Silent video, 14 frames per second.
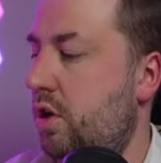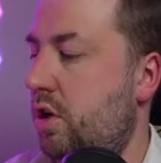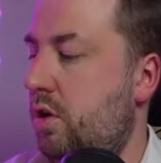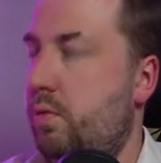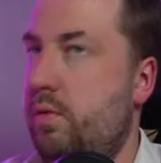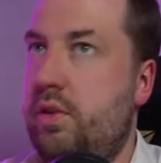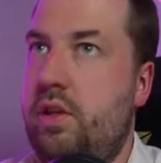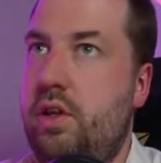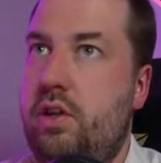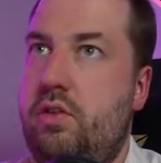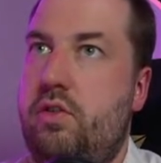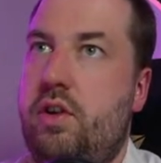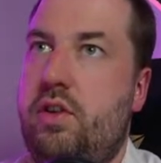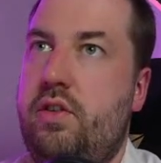with the
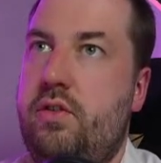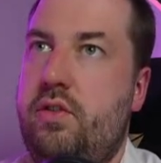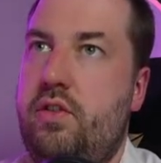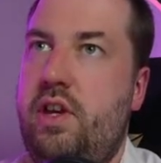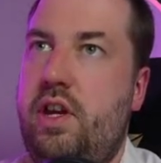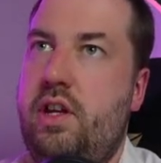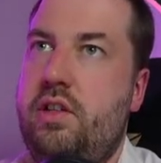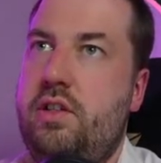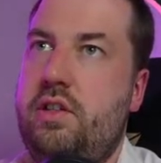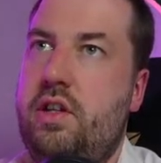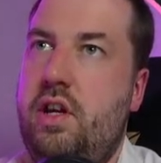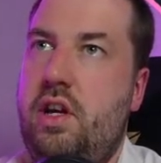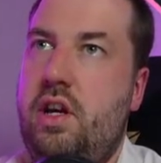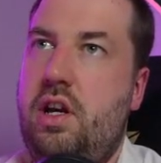addresses set,
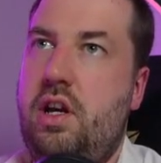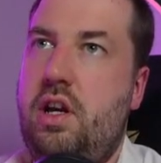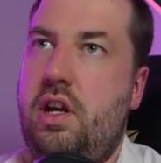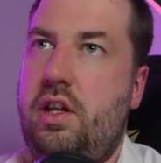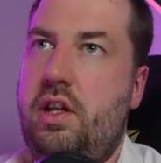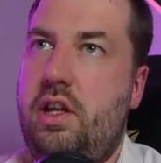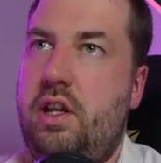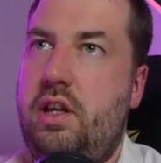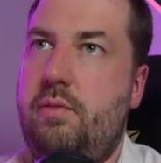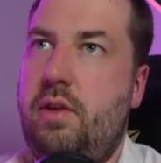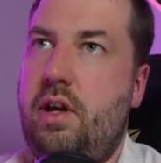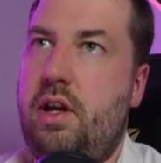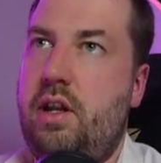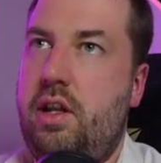and then in my
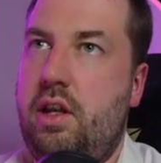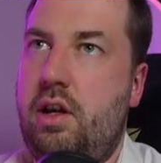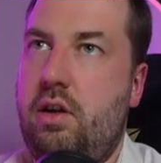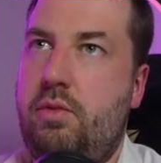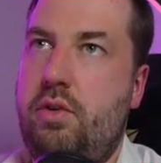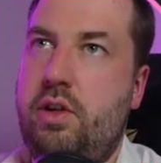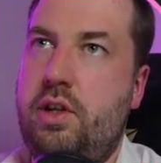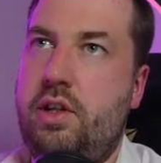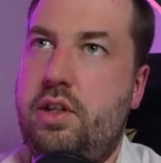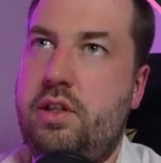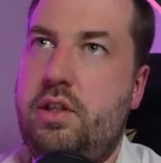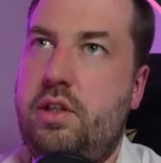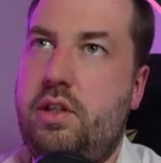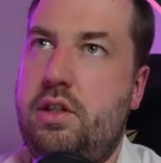any I'll put in
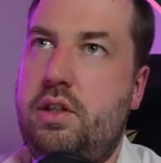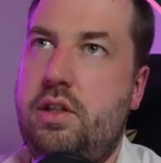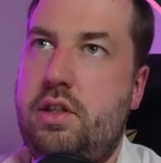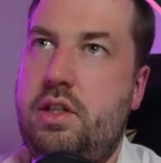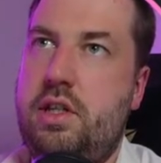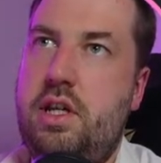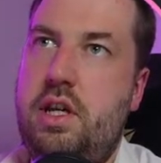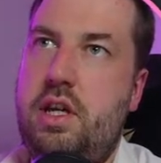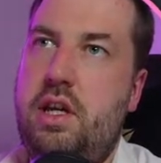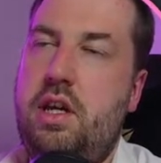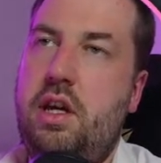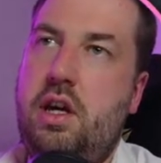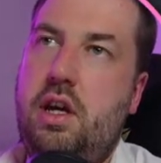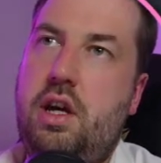the D,
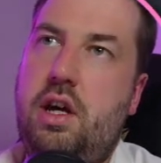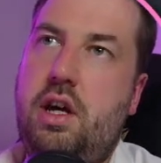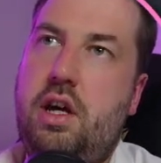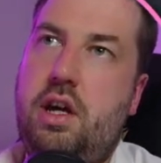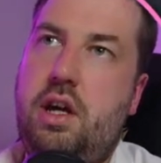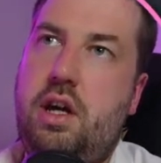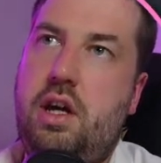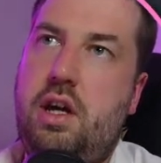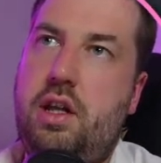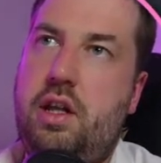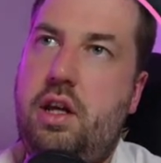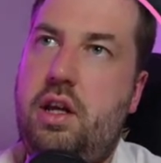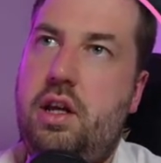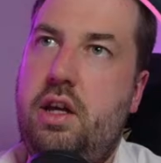and
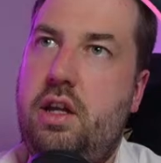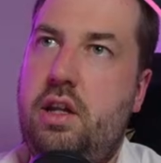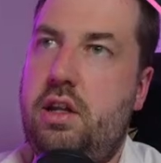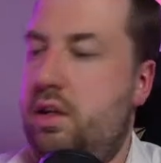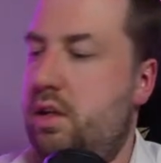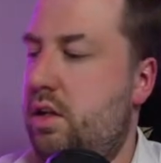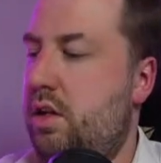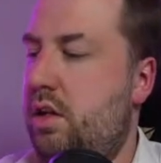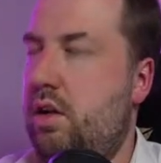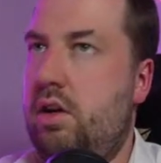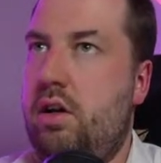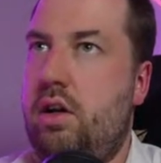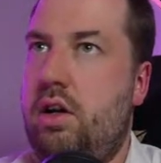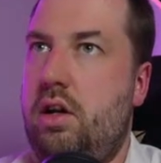then
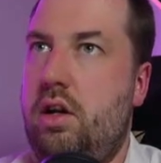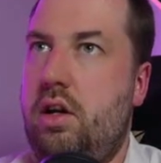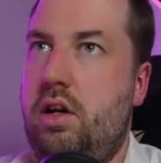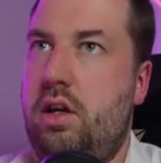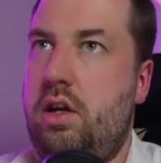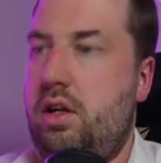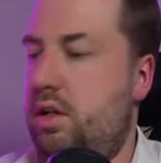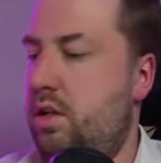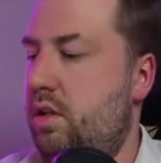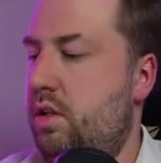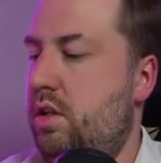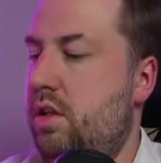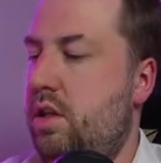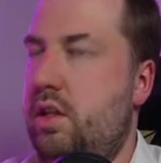
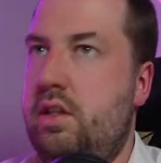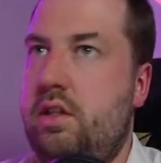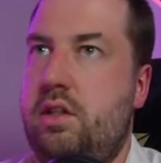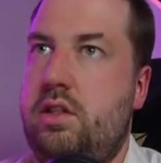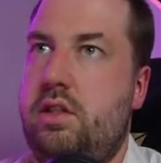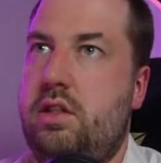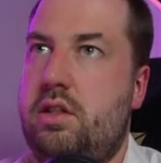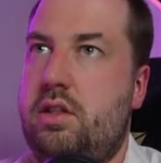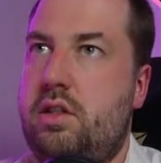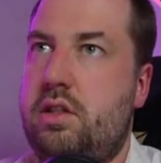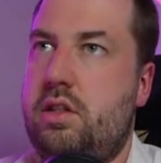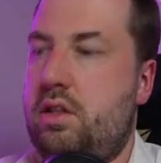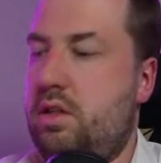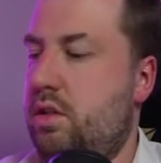let's
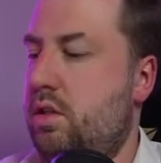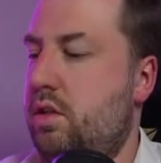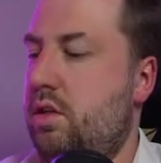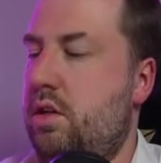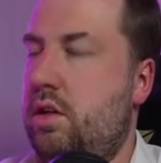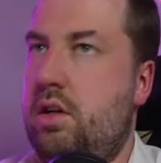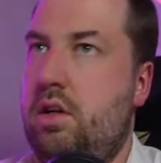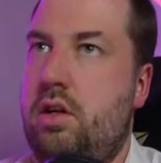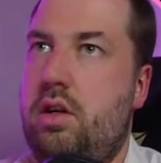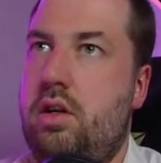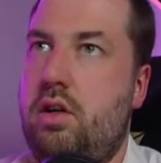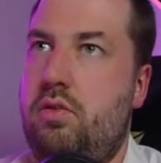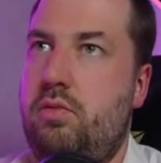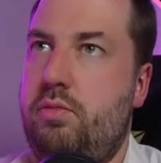
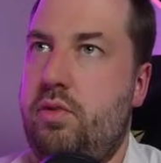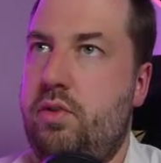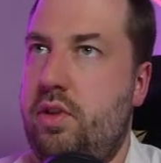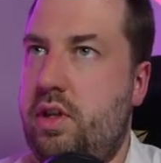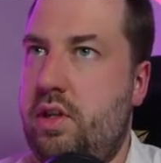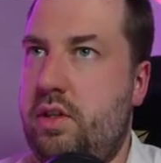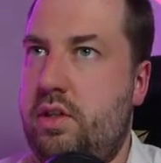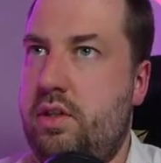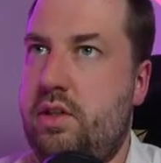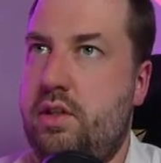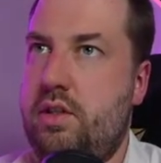scoop this